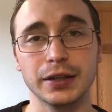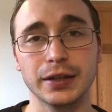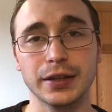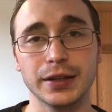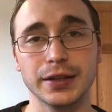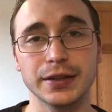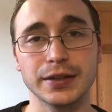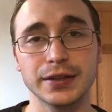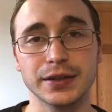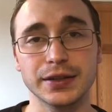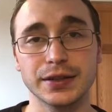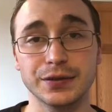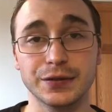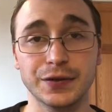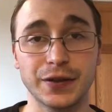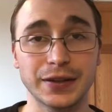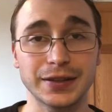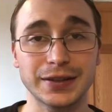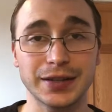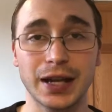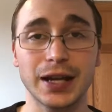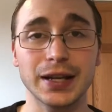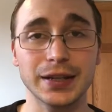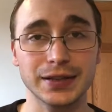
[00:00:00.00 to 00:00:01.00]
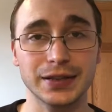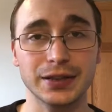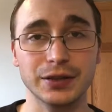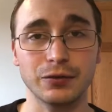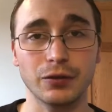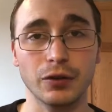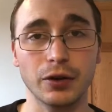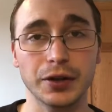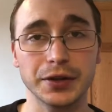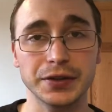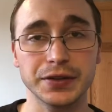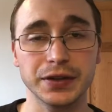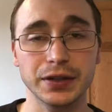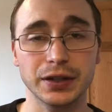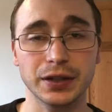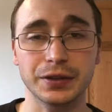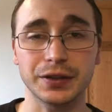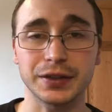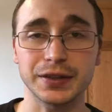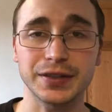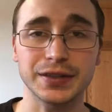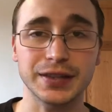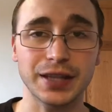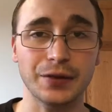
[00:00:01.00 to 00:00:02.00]
is, is a fantastic writer. I
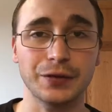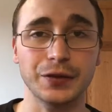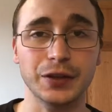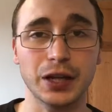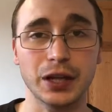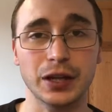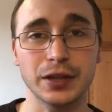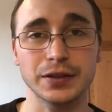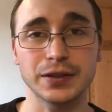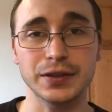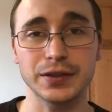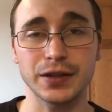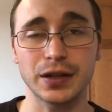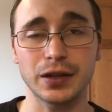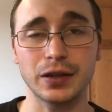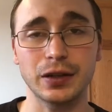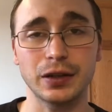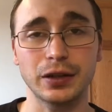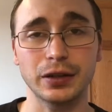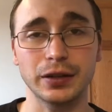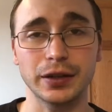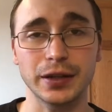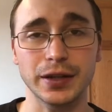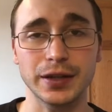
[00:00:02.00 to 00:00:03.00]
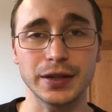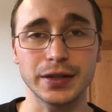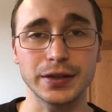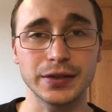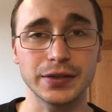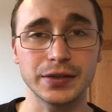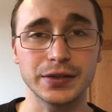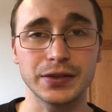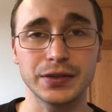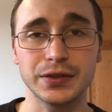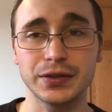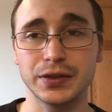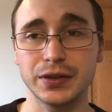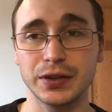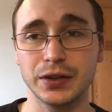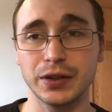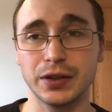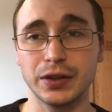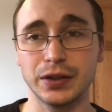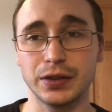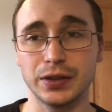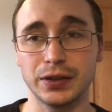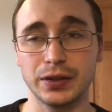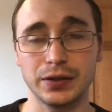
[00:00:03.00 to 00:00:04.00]
think Stephanie Hans's art is
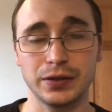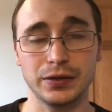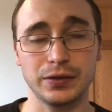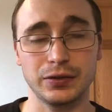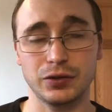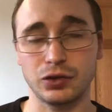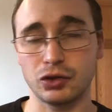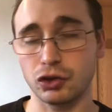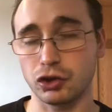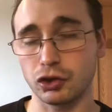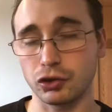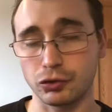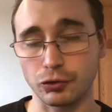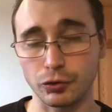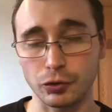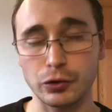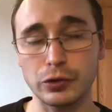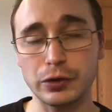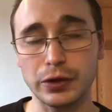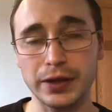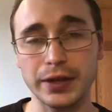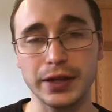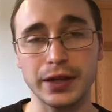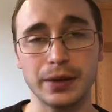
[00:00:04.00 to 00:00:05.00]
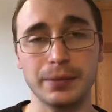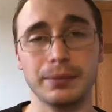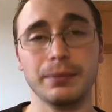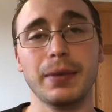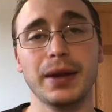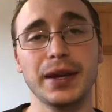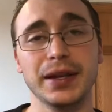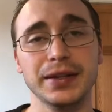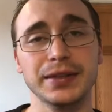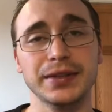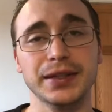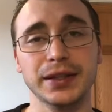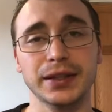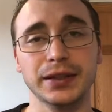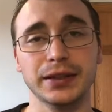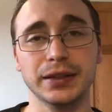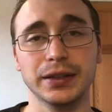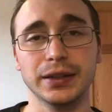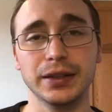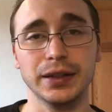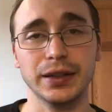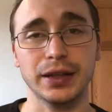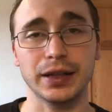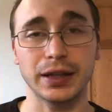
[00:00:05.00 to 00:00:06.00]
truly
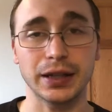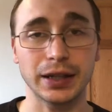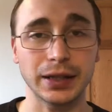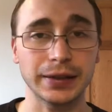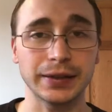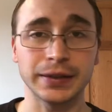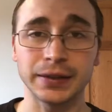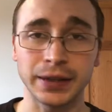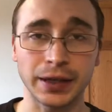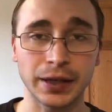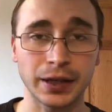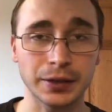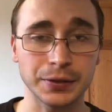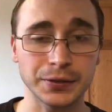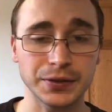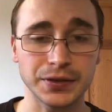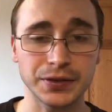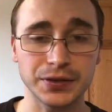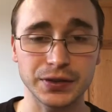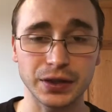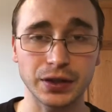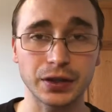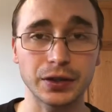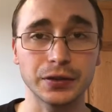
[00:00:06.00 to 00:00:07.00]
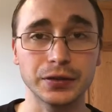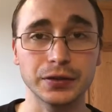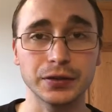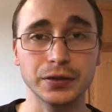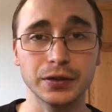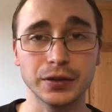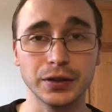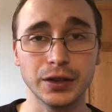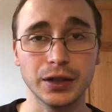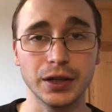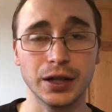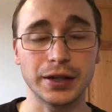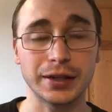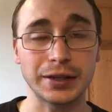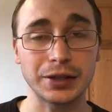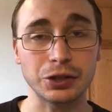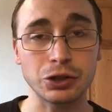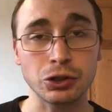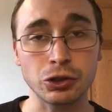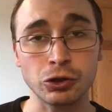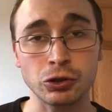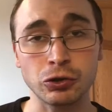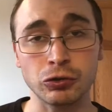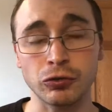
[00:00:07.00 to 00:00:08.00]
amazing, and Clayton Cowles has done an
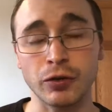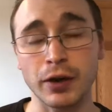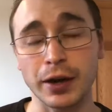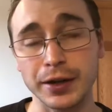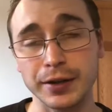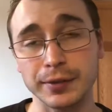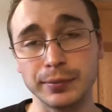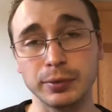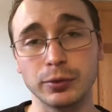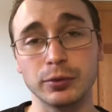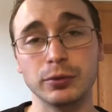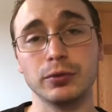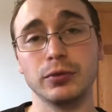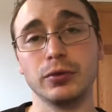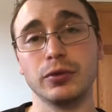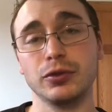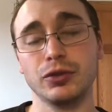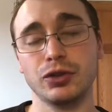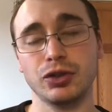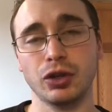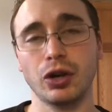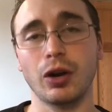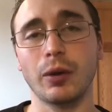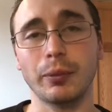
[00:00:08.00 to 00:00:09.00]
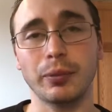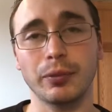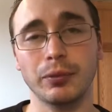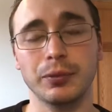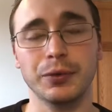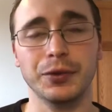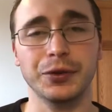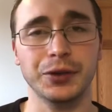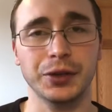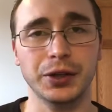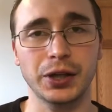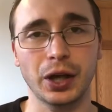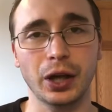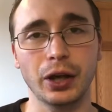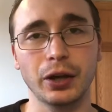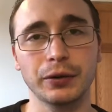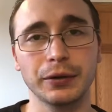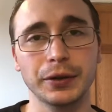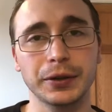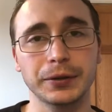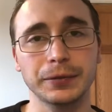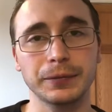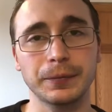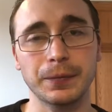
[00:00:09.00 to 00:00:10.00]
incredible job with the
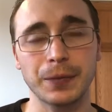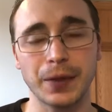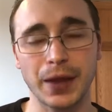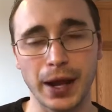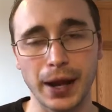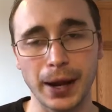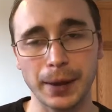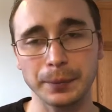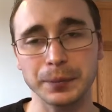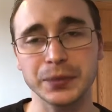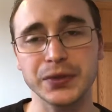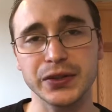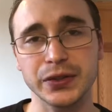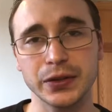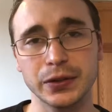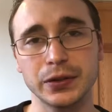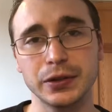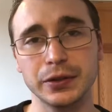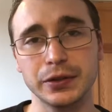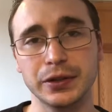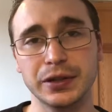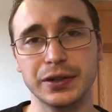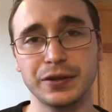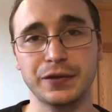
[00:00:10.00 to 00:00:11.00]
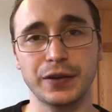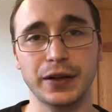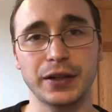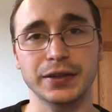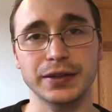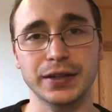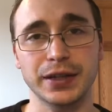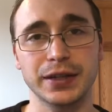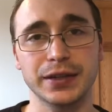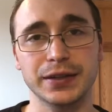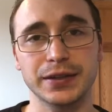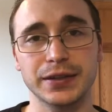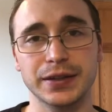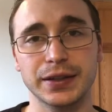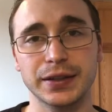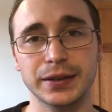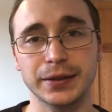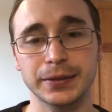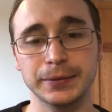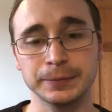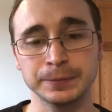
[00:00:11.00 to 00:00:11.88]
colouring. Absolutely fantastic.